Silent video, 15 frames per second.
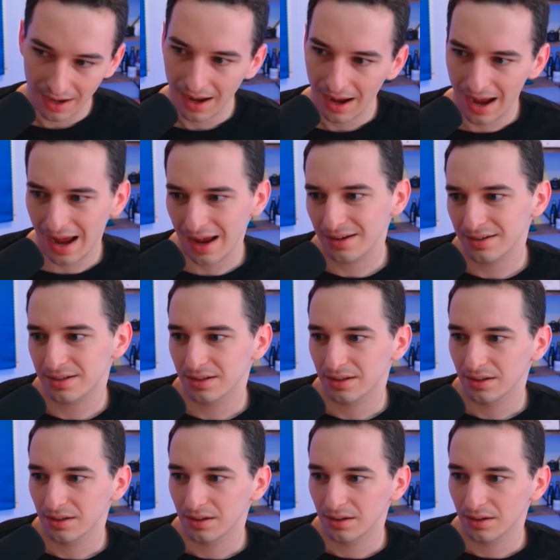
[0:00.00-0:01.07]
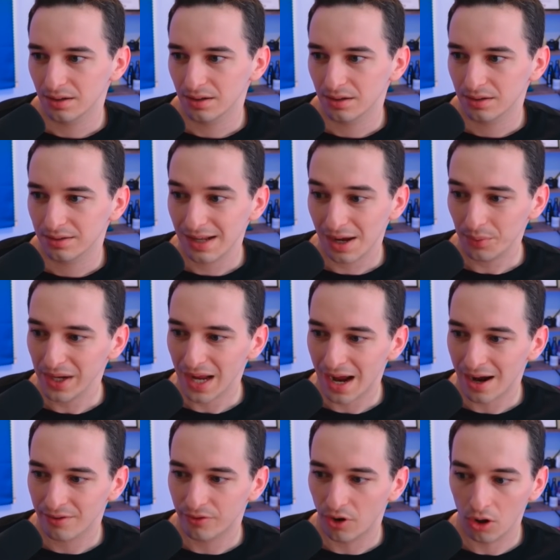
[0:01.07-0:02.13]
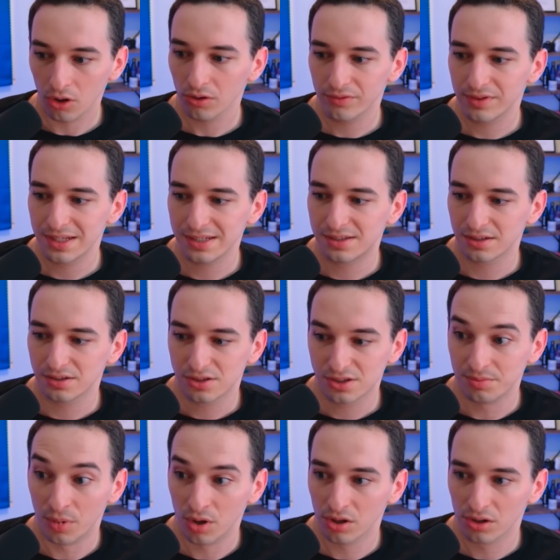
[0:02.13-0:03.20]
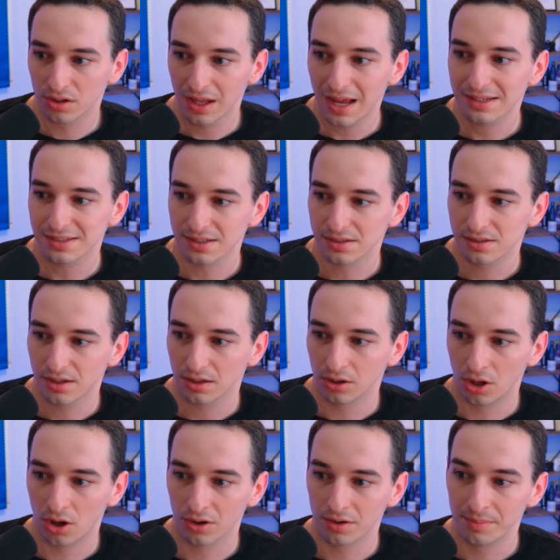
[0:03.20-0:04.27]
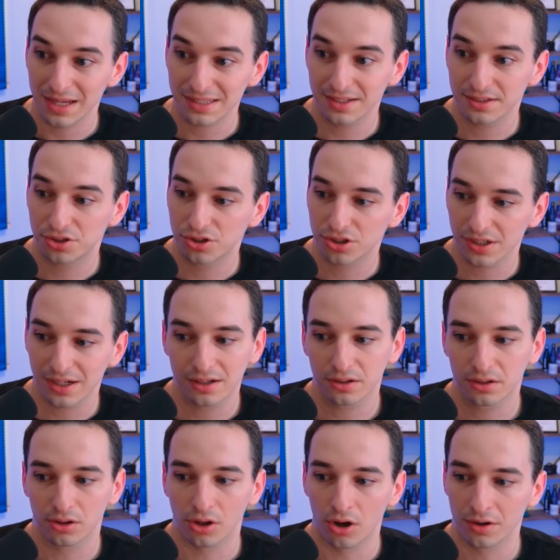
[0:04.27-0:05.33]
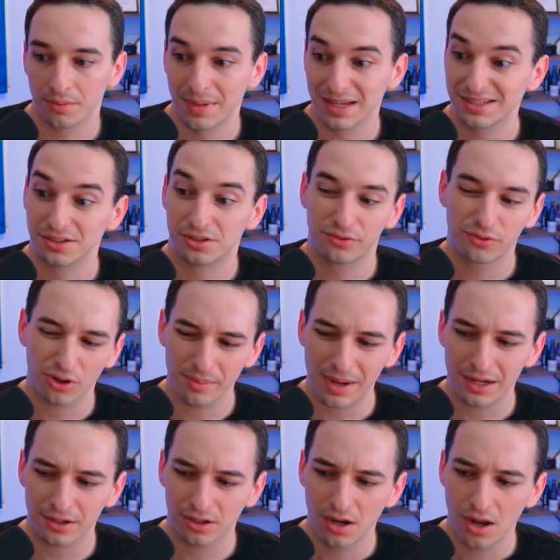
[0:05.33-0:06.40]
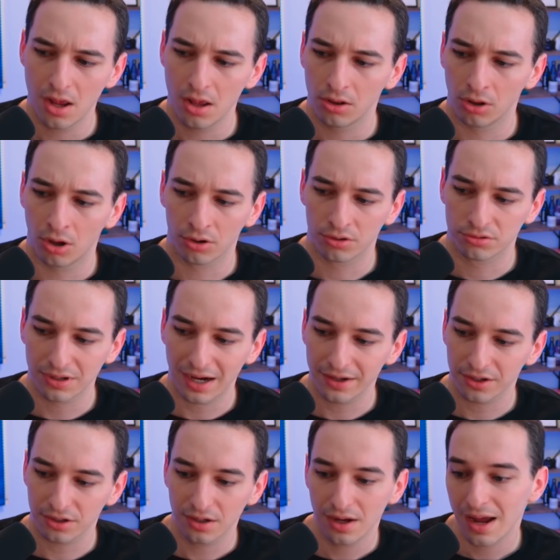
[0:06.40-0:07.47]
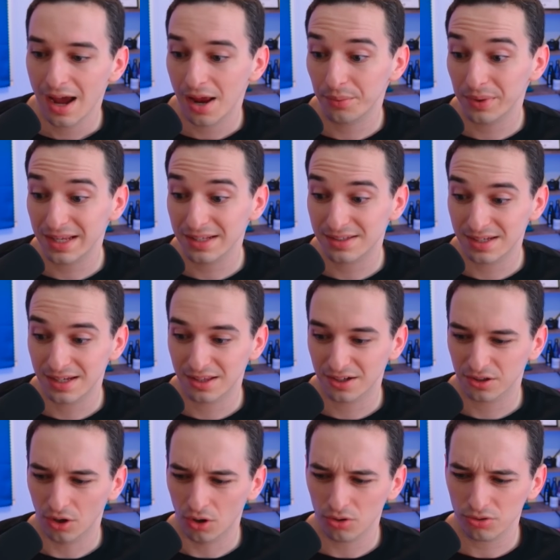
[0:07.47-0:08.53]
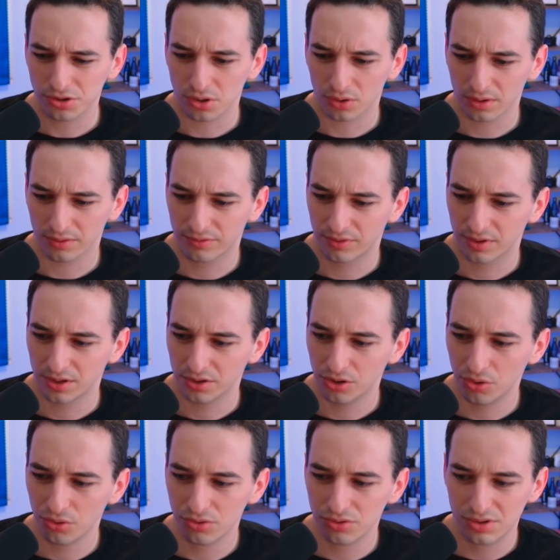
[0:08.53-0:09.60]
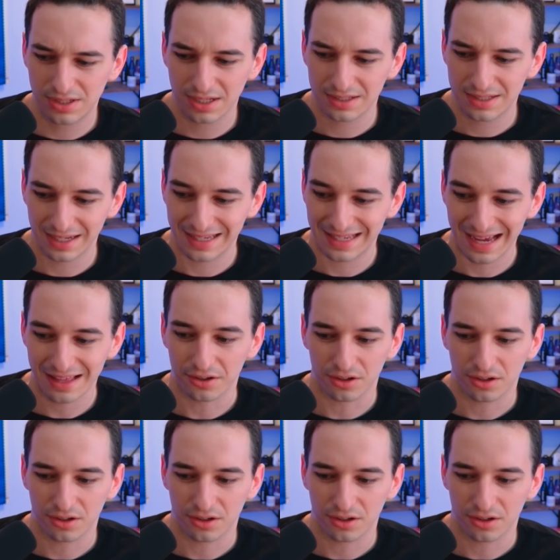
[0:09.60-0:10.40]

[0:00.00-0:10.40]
And now we have all of these smaller classes, log message creator, log message formatter, log writer, and we can see they're all sort of used together.